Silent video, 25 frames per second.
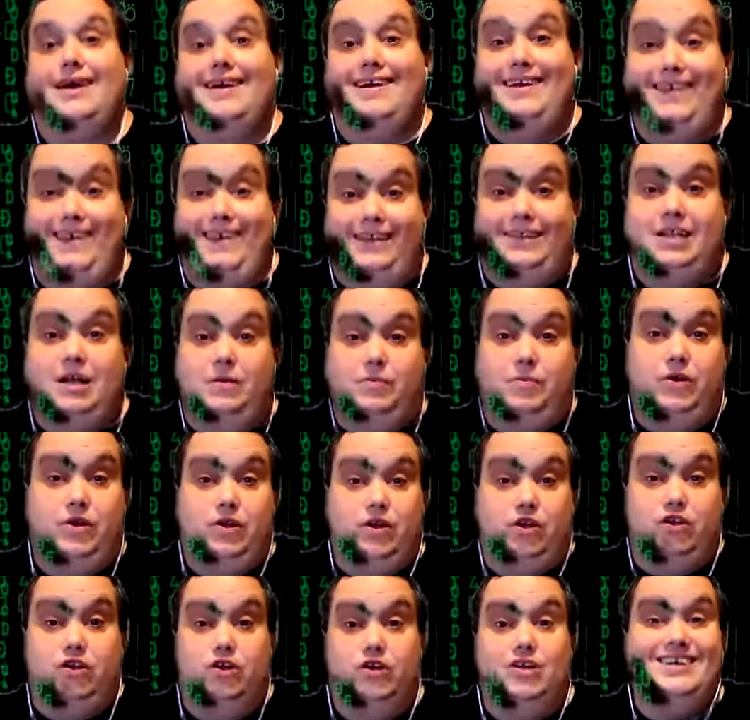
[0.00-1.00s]
He ended up with a
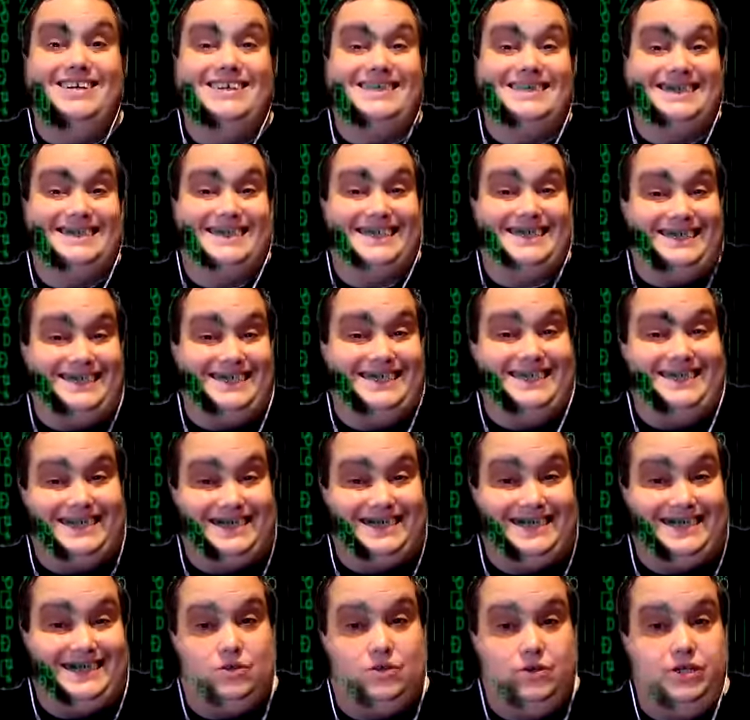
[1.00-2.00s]
good
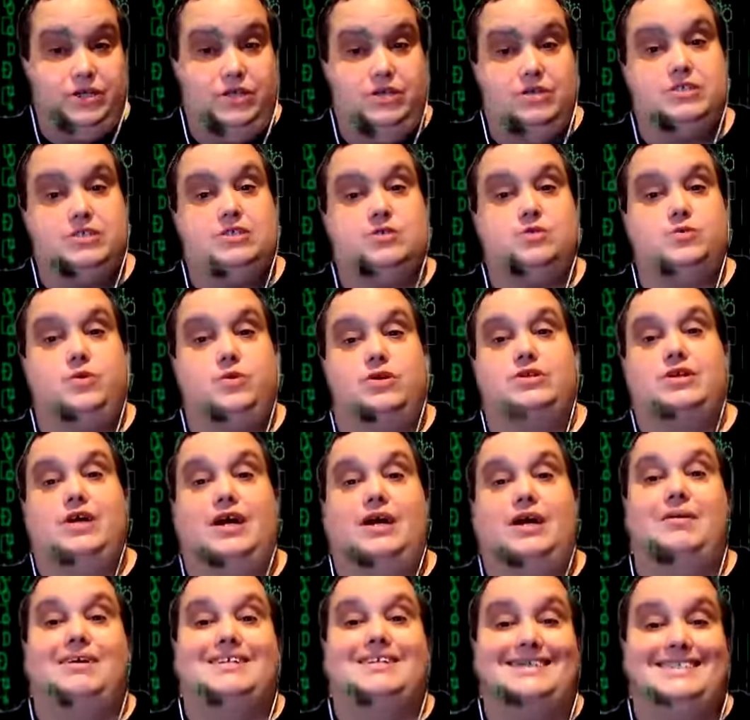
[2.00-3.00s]
statistical year, since we were talking
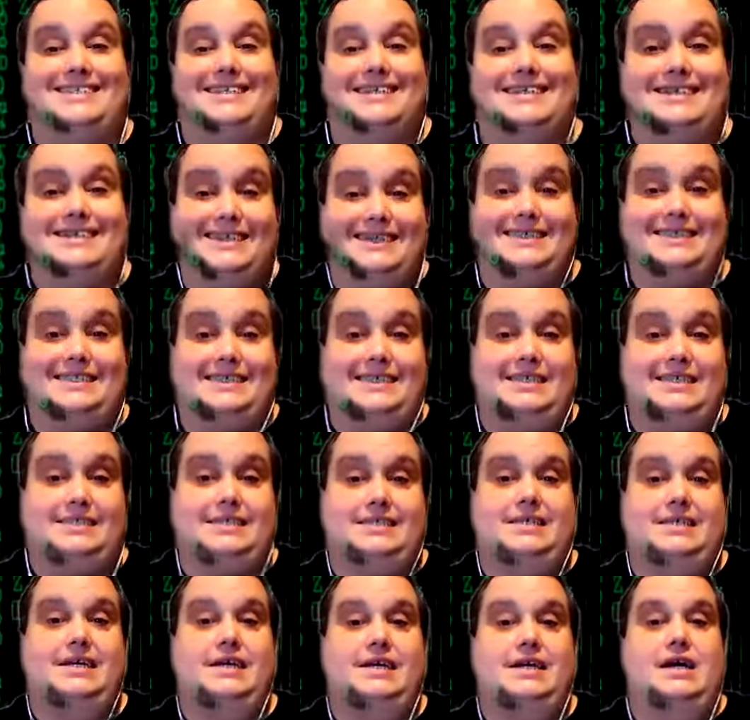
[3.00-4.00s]
about statistics.